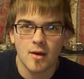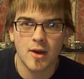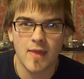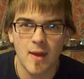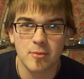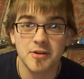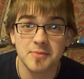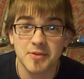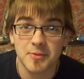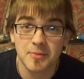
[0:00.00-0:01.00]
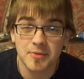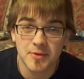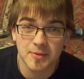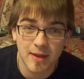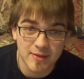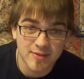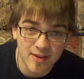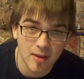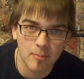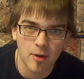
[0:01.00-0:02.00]
Okay, that brings me to like the
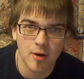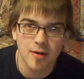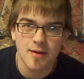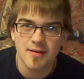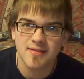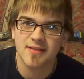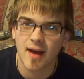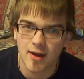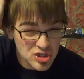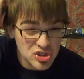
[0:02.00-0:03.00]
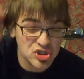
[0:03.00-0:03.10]
second part, style.